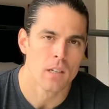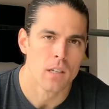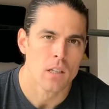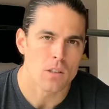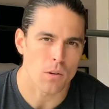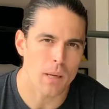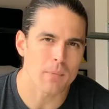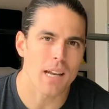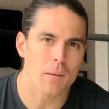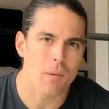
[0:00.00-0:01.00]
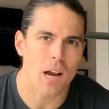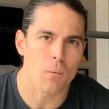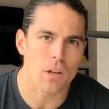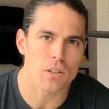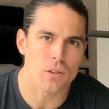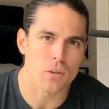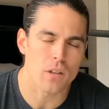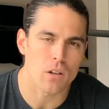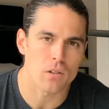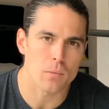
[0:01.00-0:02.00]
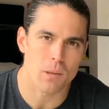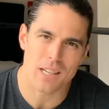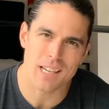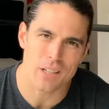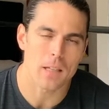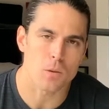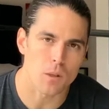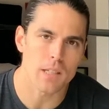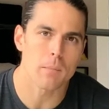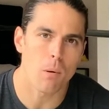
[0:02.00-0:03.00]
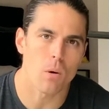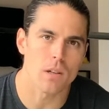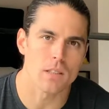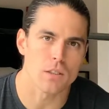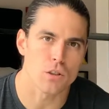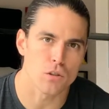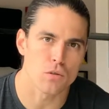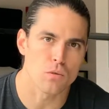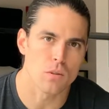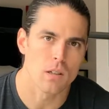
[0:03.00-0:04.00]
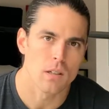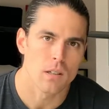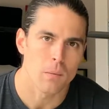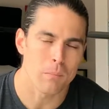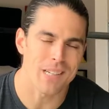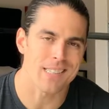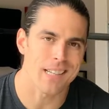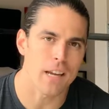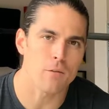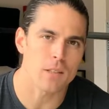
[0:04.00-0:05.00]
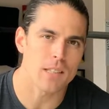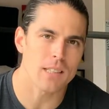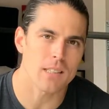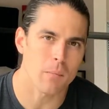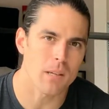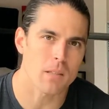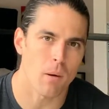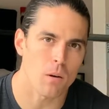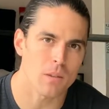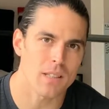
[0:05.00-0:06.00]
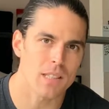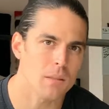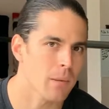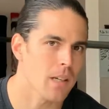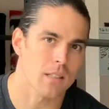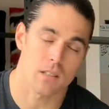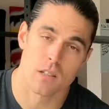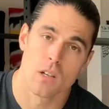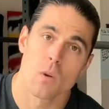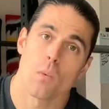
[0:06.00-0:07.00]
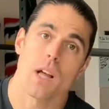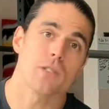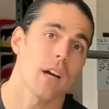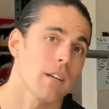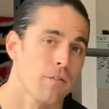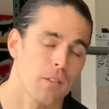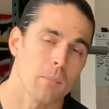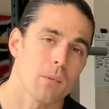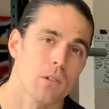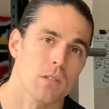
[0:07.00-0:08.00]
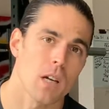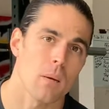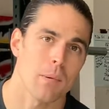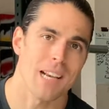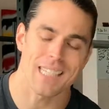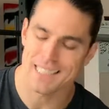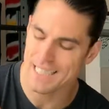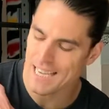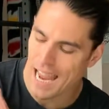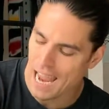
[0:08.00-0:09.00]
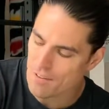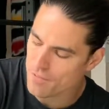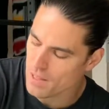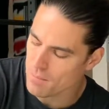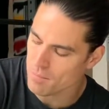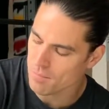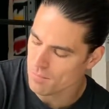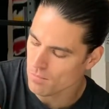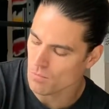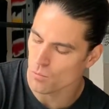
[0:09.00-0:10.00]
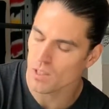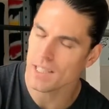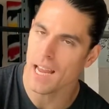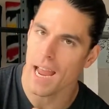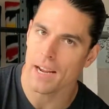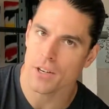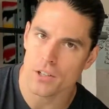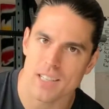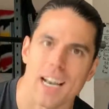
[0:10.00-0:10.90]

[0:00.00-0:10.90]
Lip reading: So keep that in mind while you're doing those. But again, it's really important to be safe with these and be smart with these, because when I tried to flip those up and I didn't have them really anchored and I